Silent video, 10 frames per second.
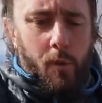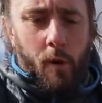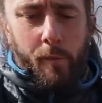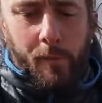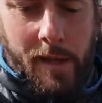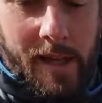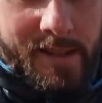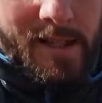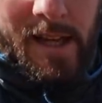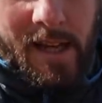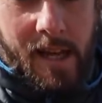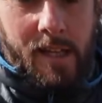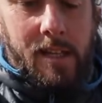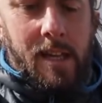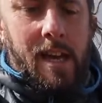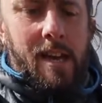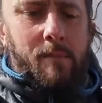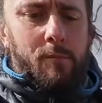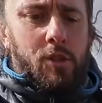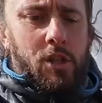pump is a
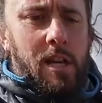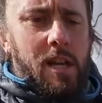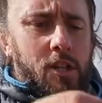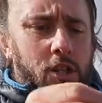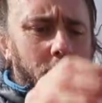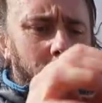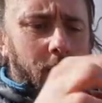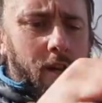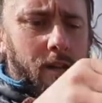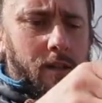game changer.